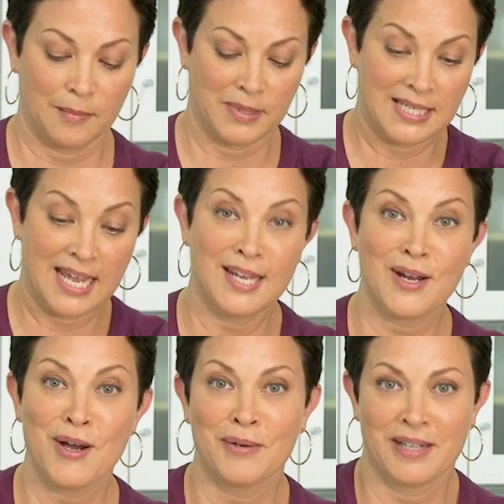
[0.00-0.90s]

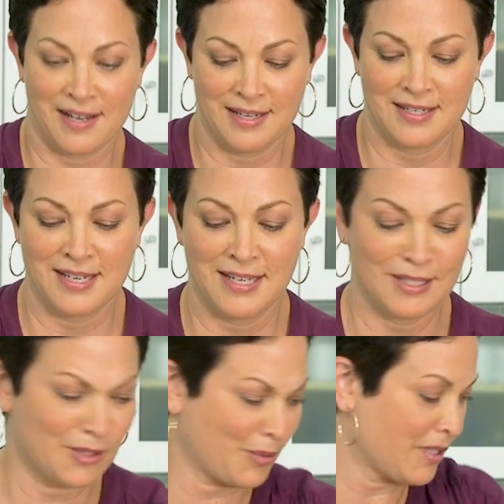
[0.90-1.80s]
Potato and onion
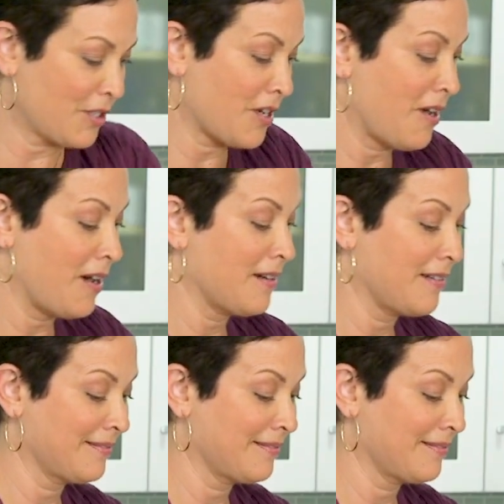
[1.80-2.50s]
and Swiss chard.